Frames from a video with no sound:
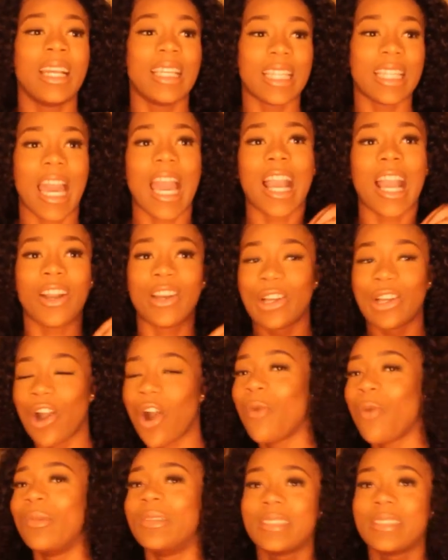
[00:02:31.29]
that I could
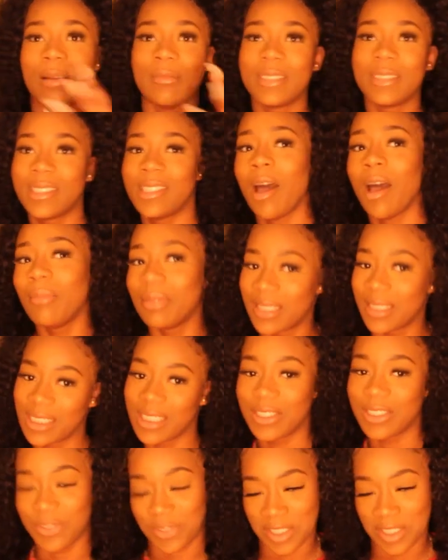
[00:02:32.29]
come with some substance